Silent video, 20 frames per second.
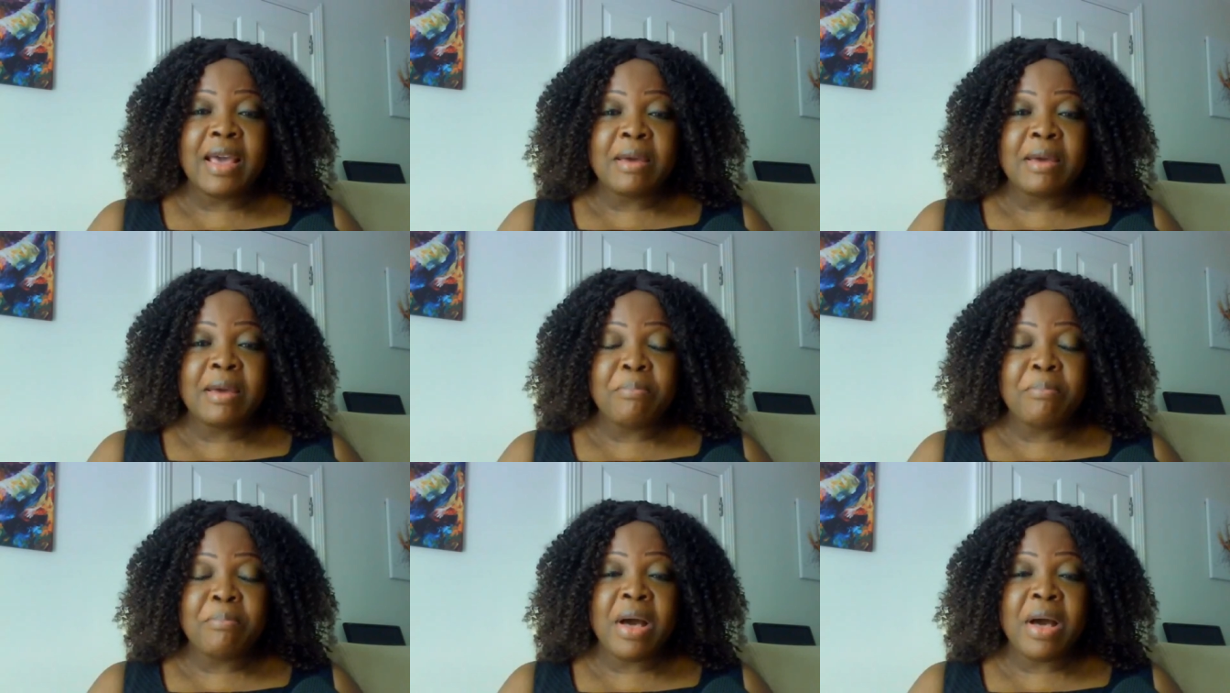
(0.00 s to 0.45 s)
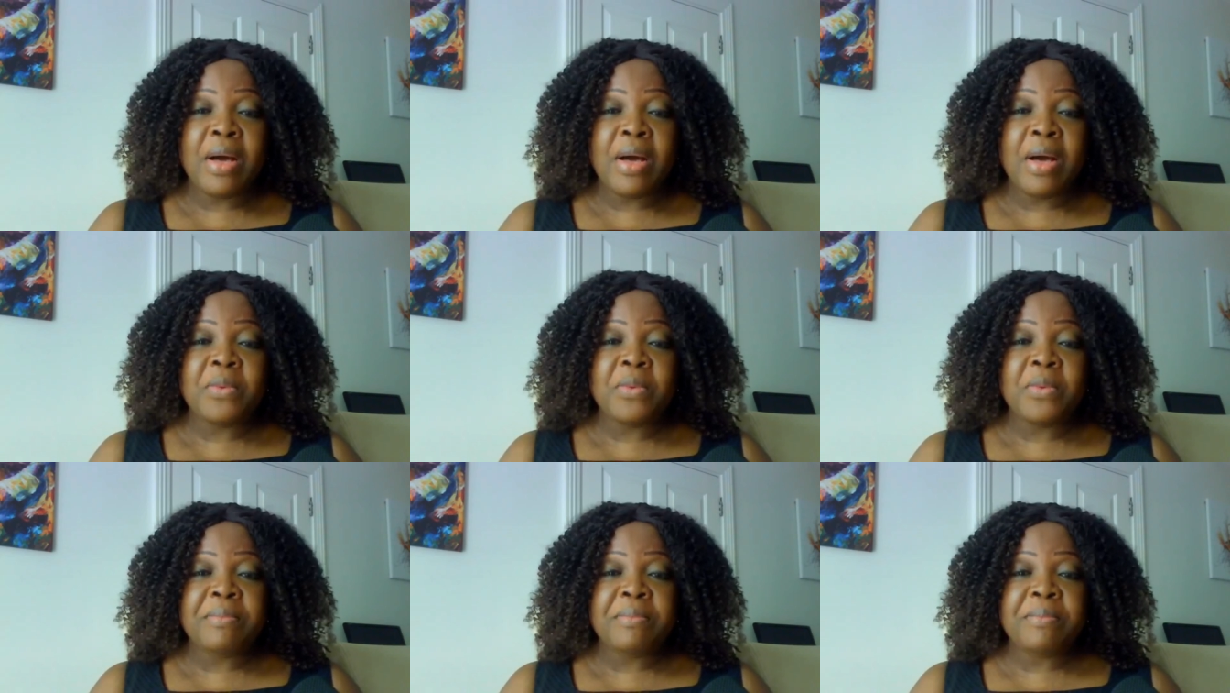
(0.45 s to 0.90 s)

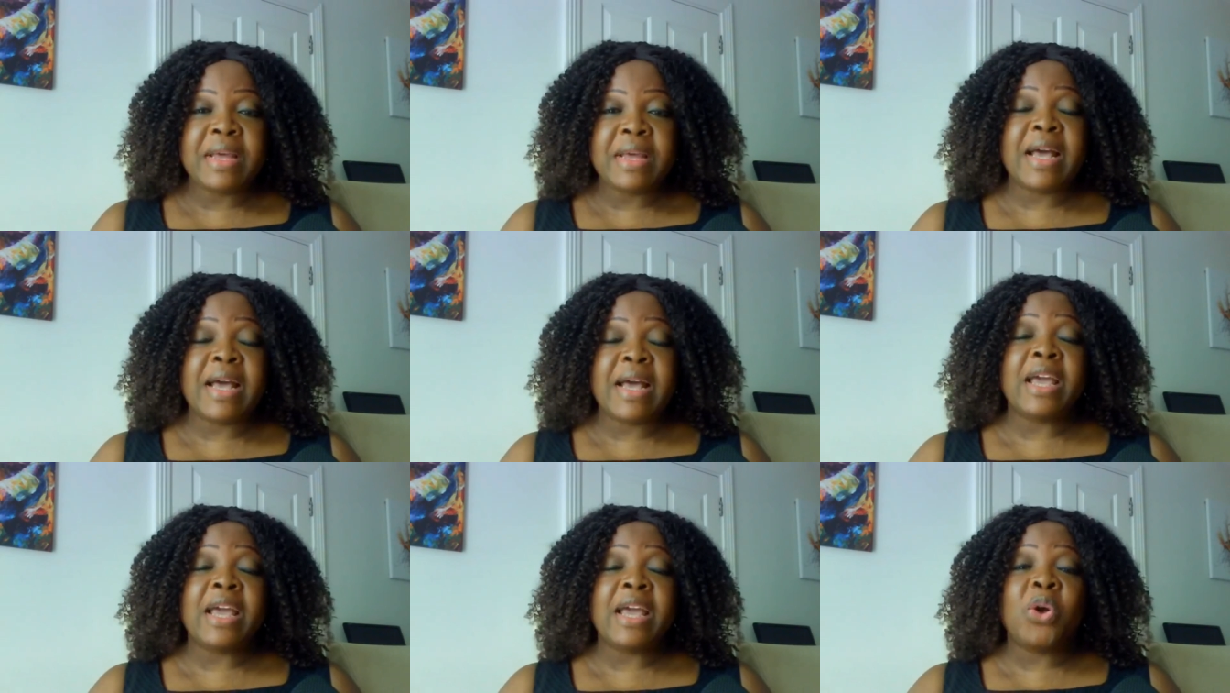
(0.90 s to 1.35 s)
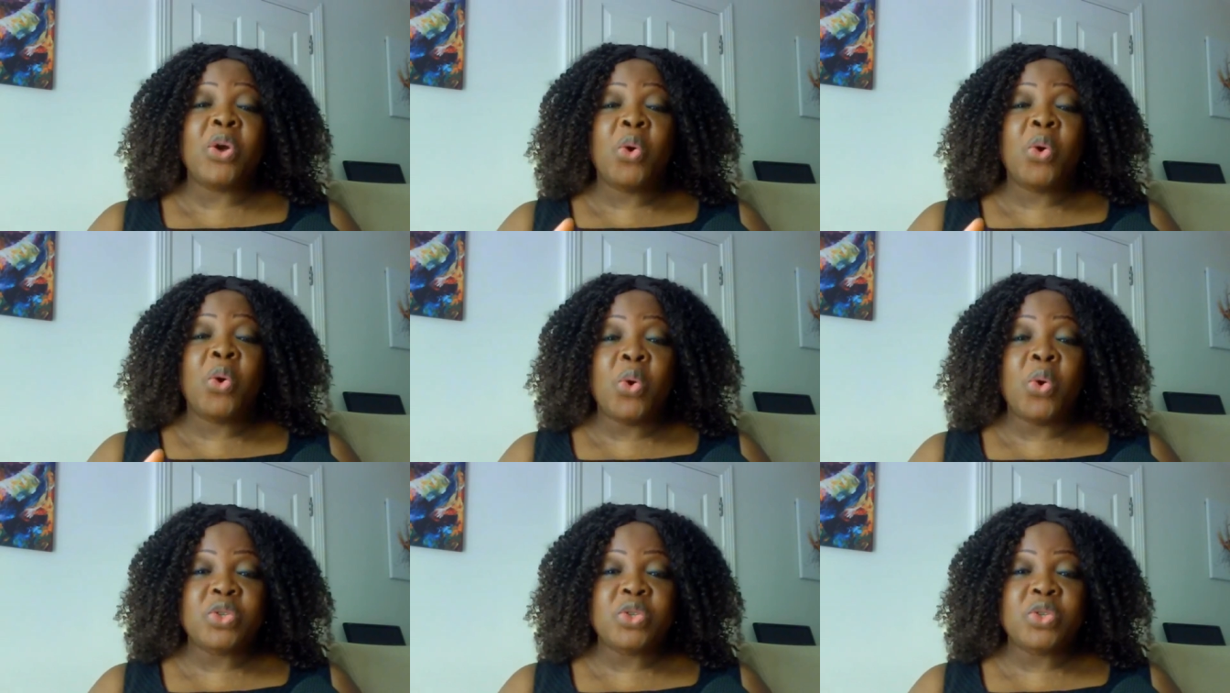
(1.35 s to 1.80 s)
empower women, I
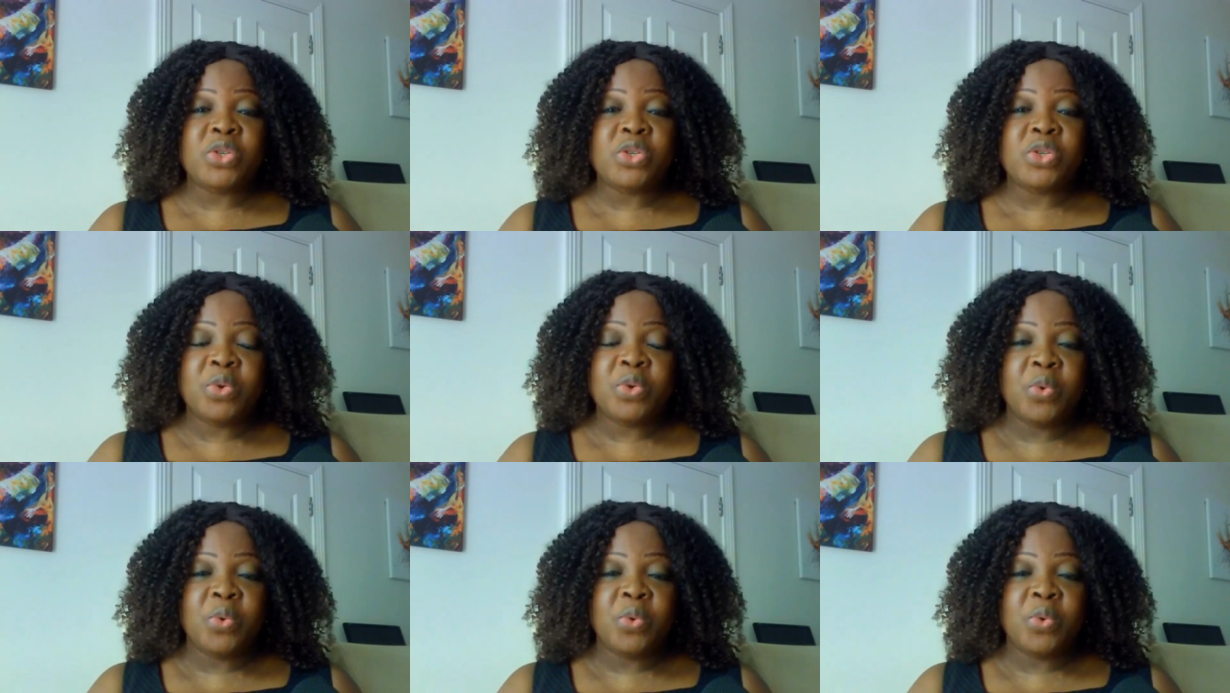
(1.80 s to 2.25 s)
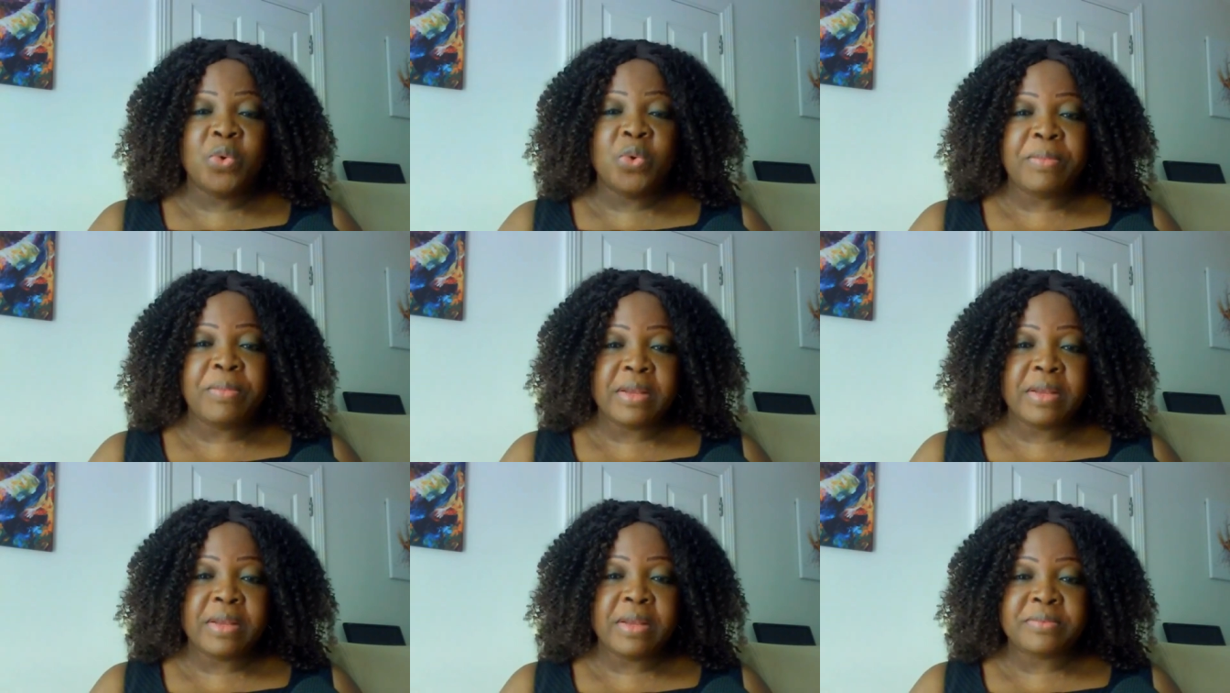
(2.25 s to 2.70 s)
coach
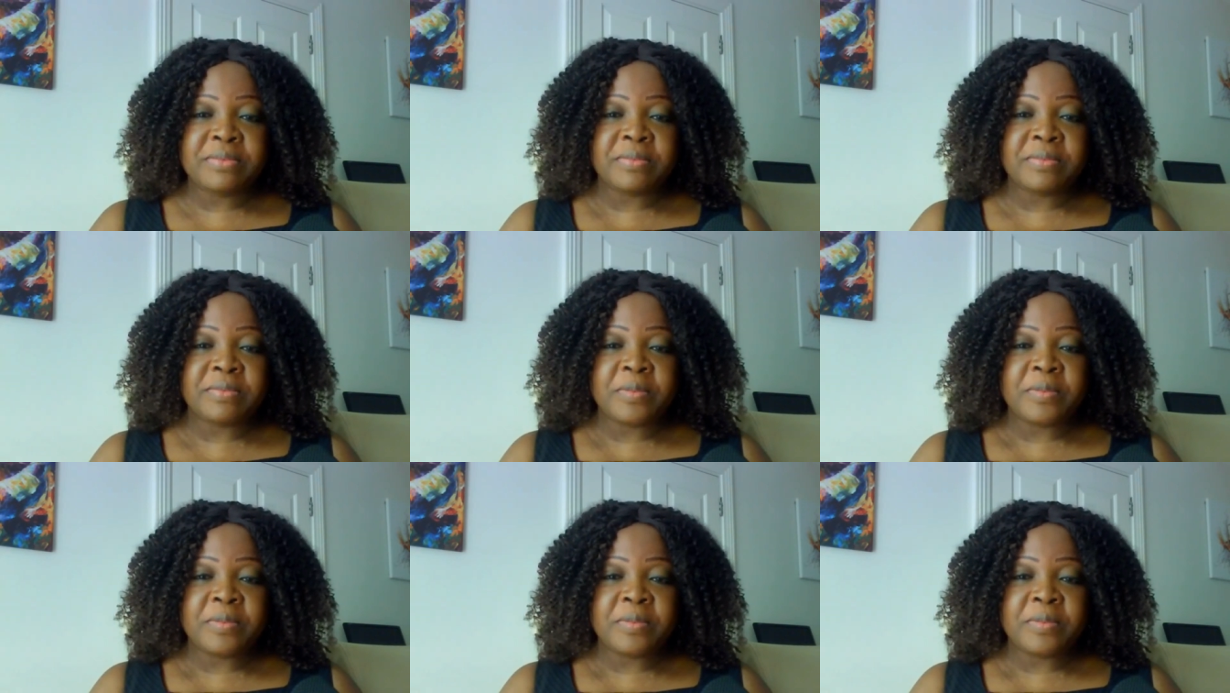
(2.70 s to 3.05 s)
women.